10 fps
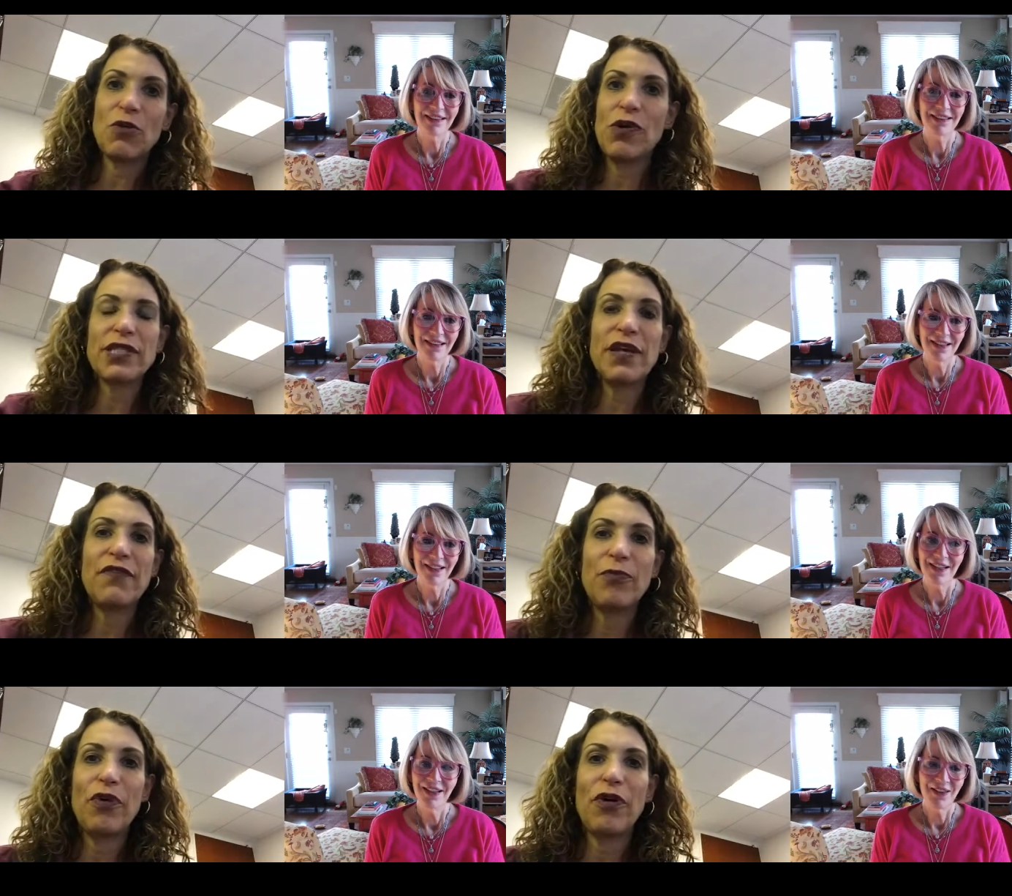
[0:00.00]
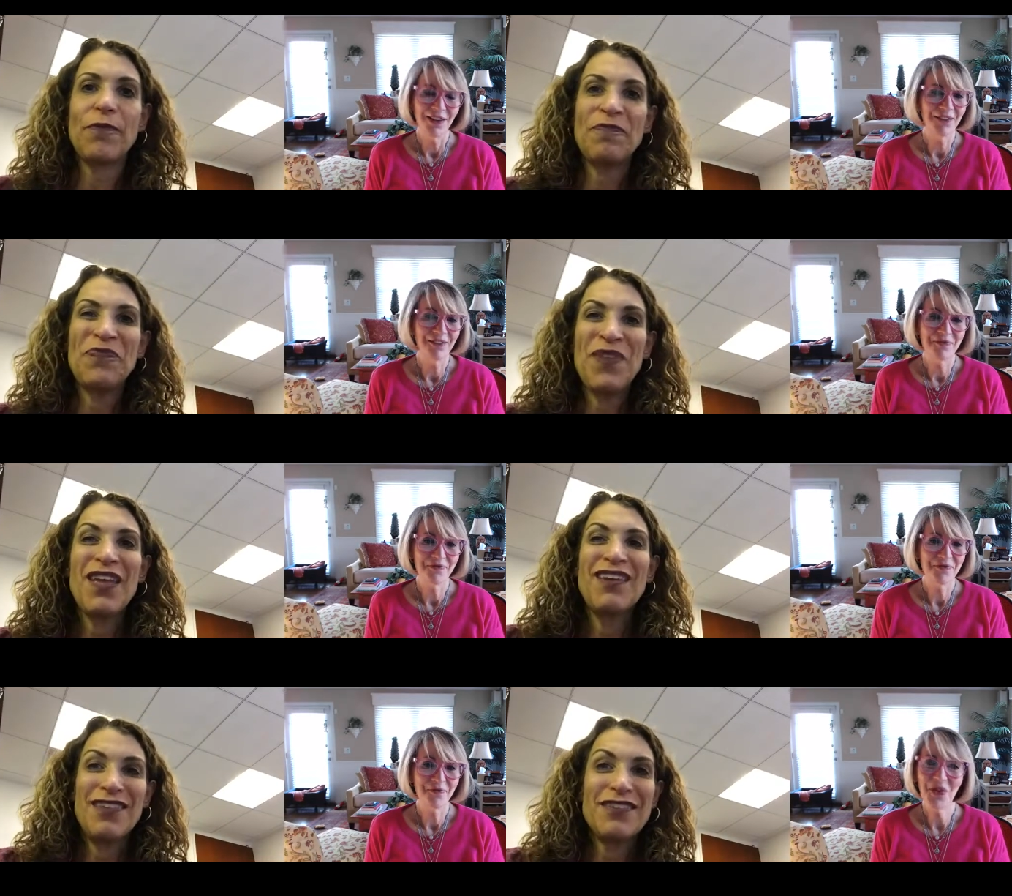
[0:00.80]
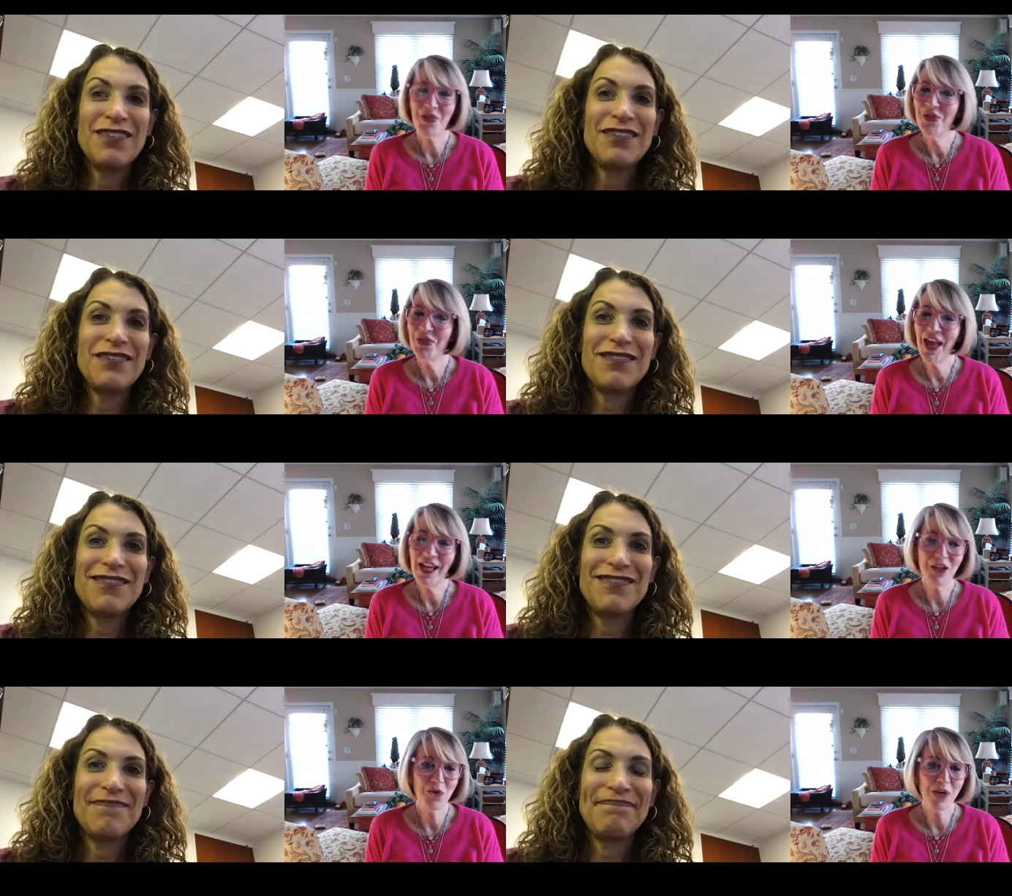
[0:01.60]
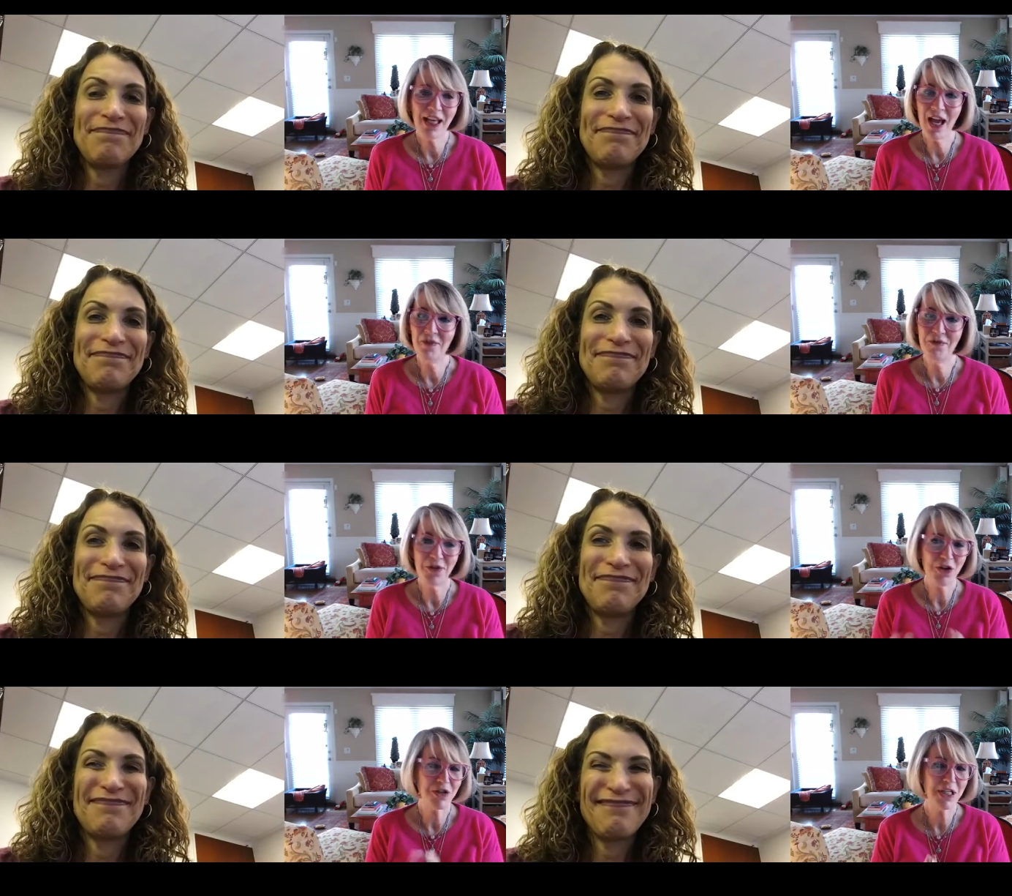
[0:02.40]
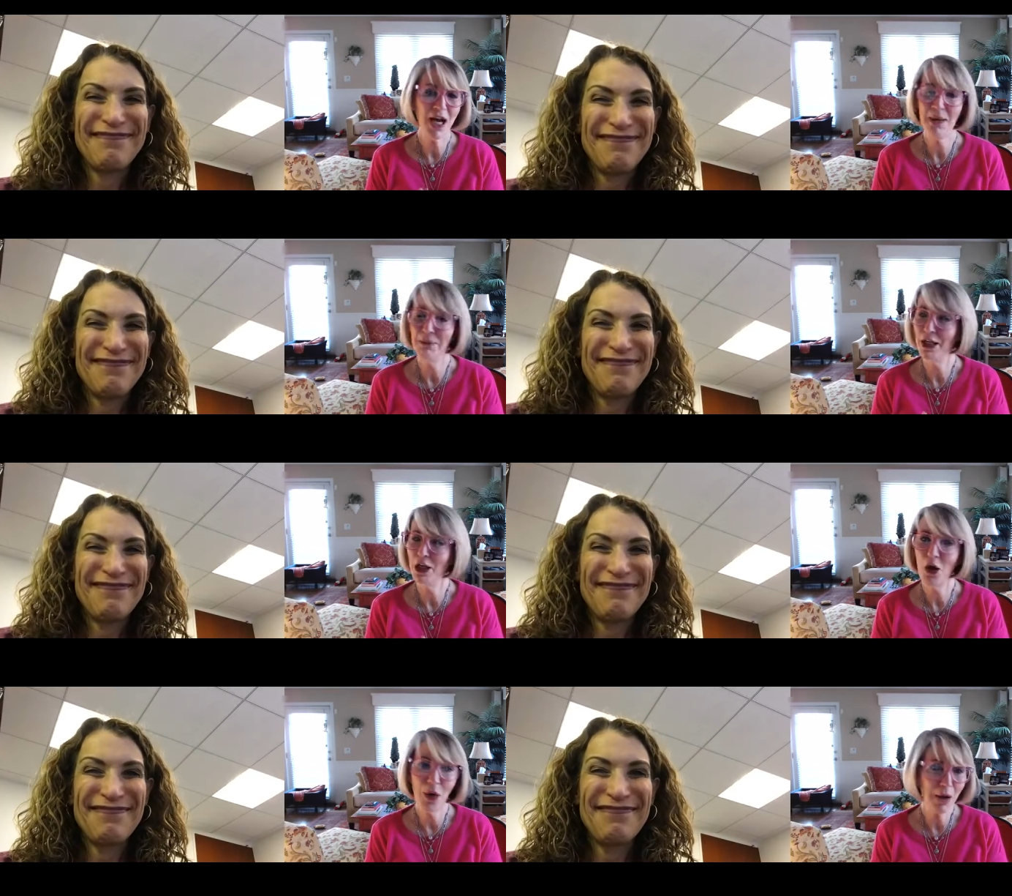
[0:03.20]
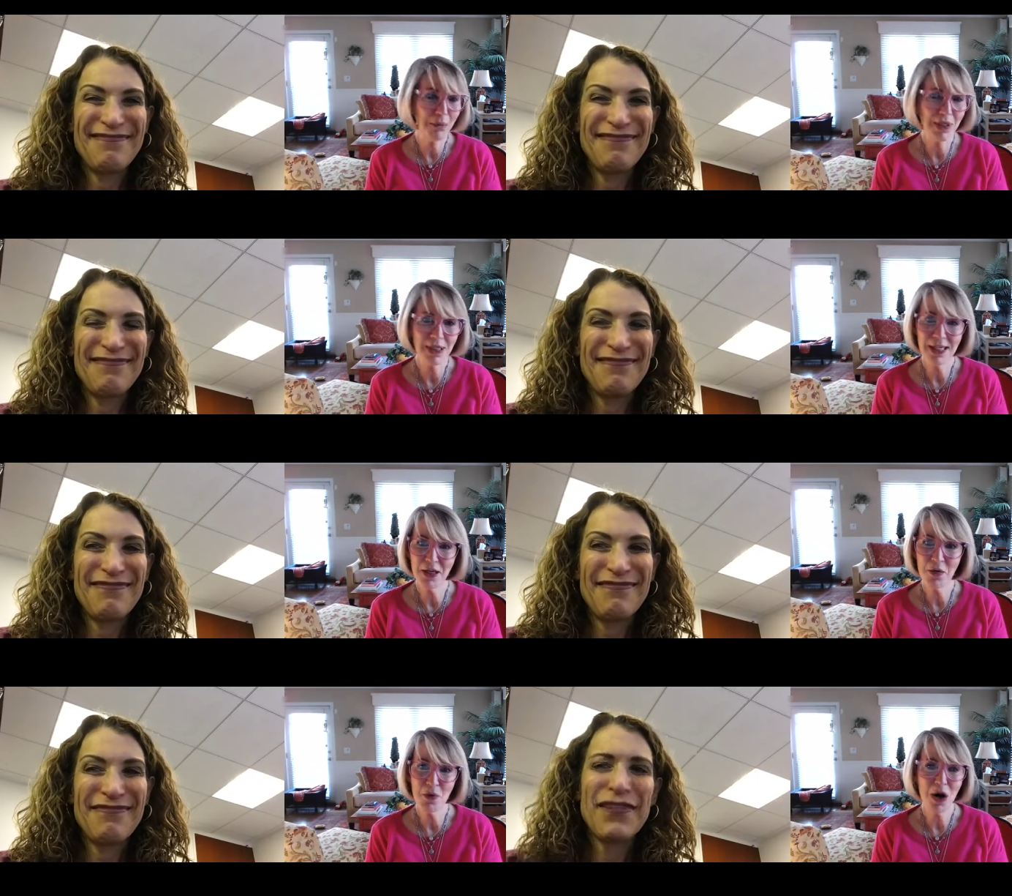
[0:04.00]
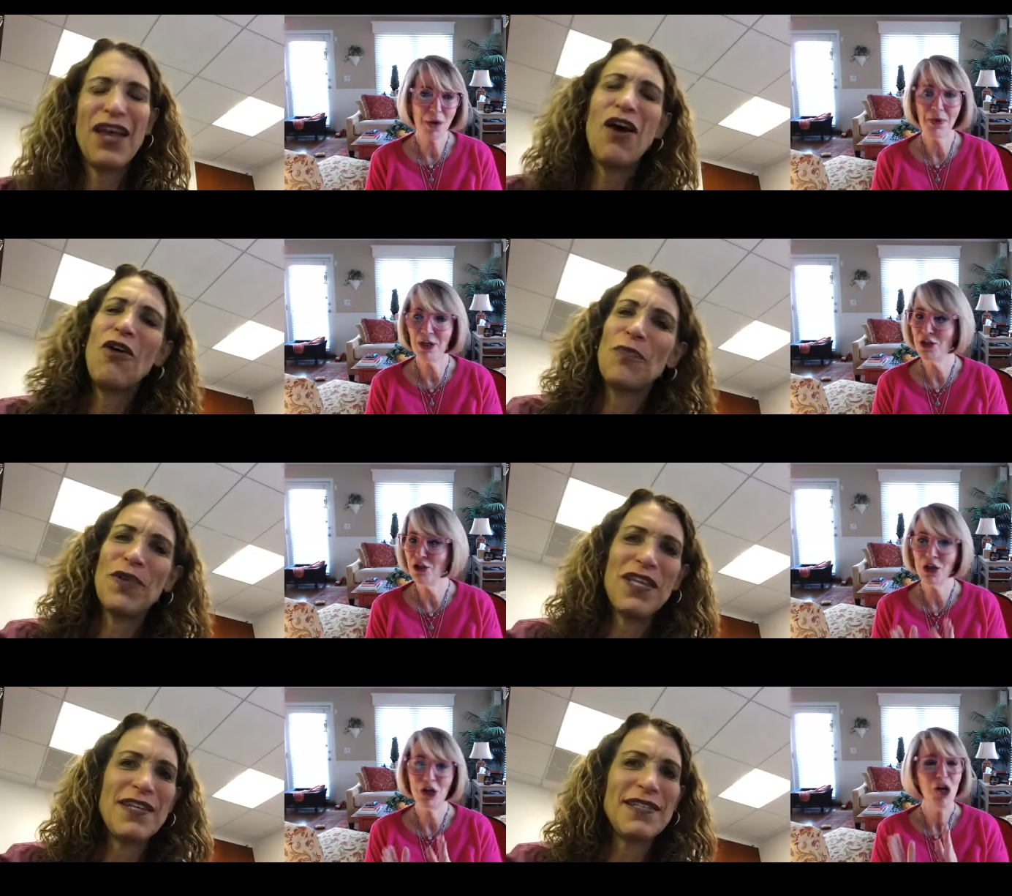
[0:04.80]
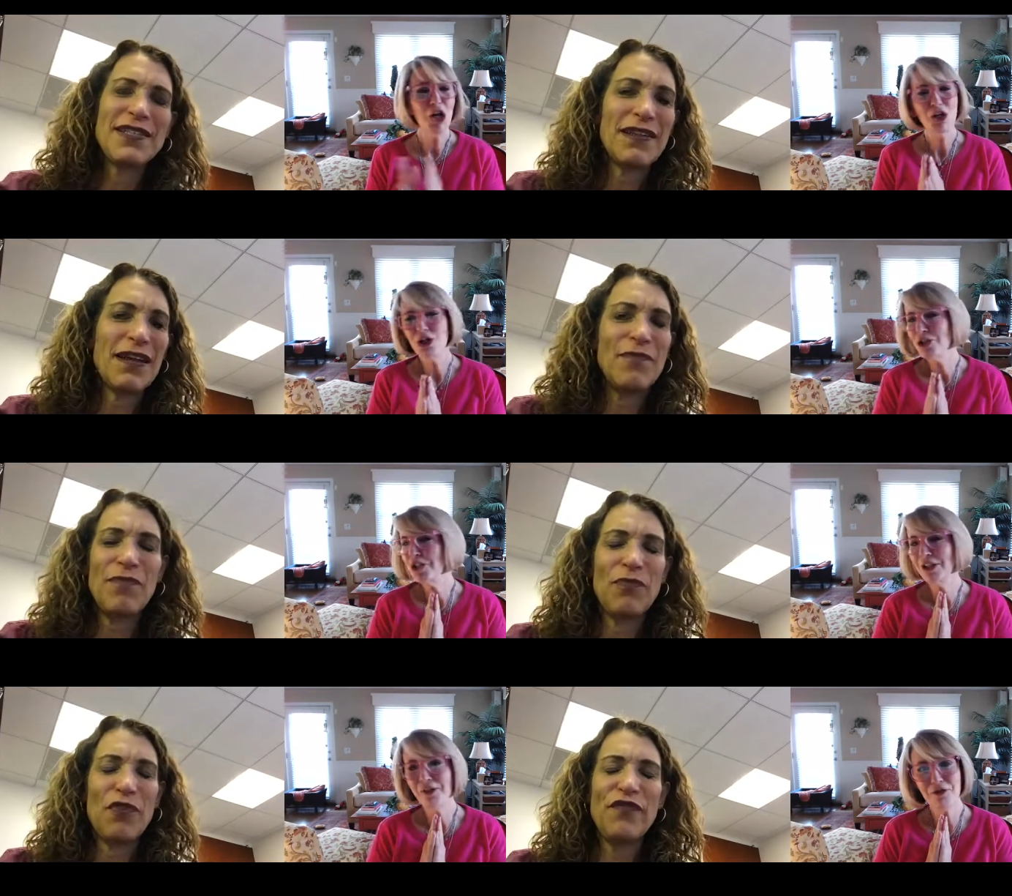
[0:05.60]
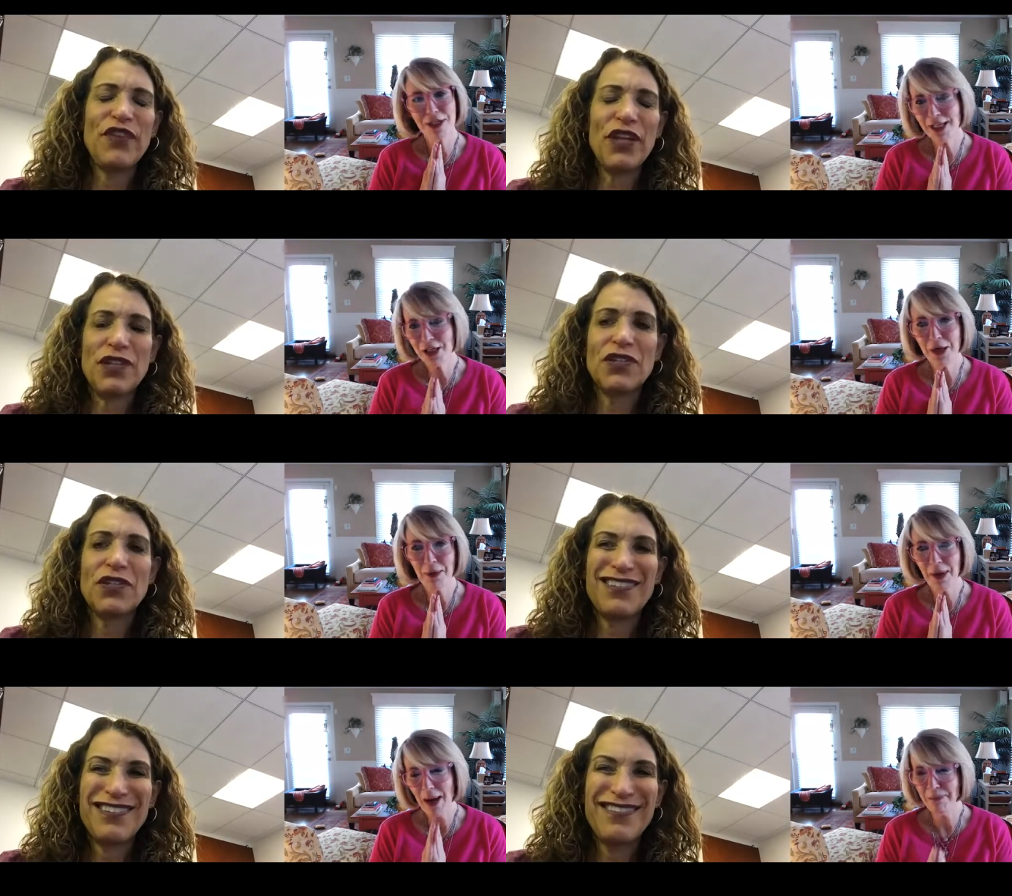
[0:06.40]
Speaker 1: girl walks out of a bar
Speaker 2: well, thank you again for your time. I know how busy you are. Oh, please. You're, delivering such a, a,